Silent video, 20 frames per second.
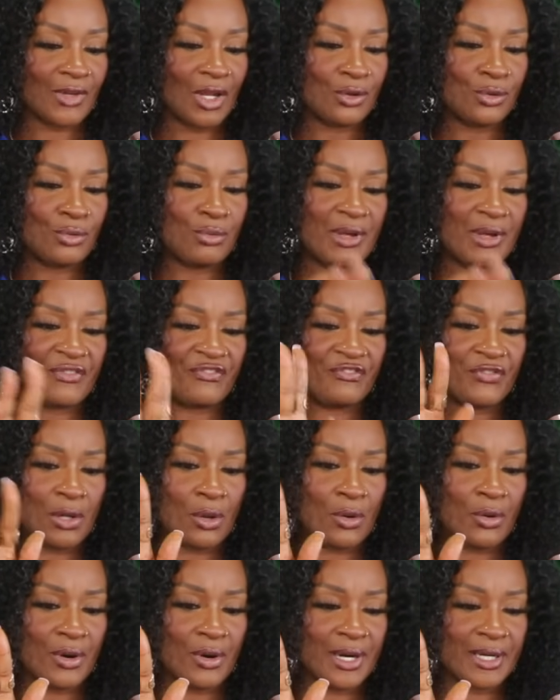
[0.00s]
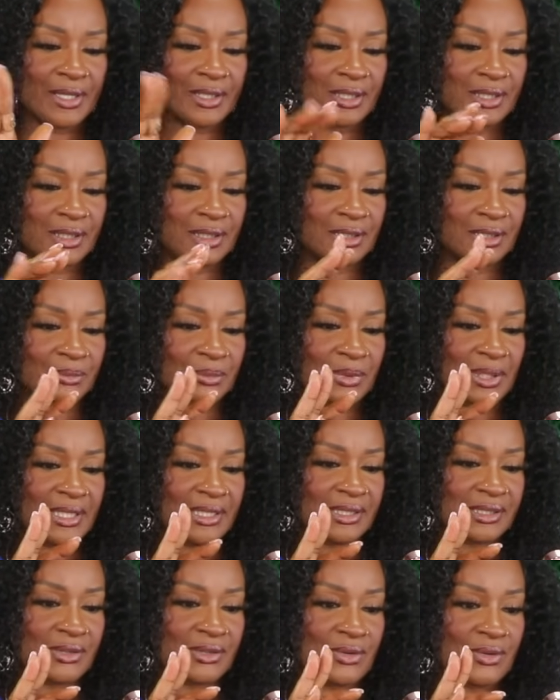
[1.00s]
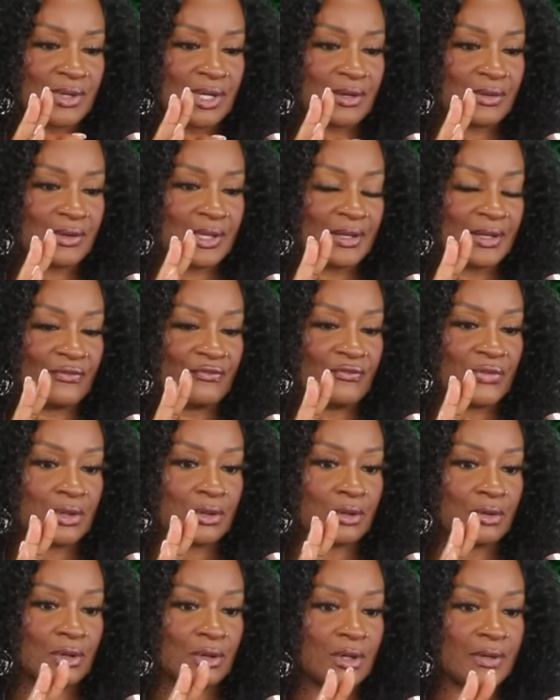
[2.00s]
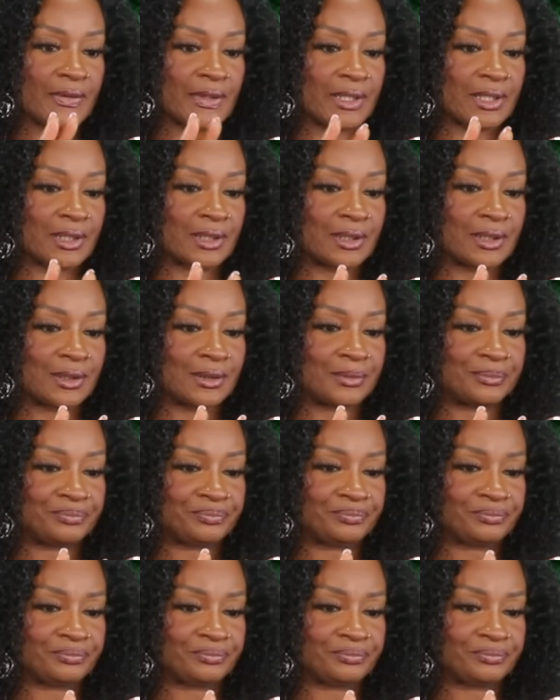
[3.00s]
oh, in Florida. What is going on in Florida?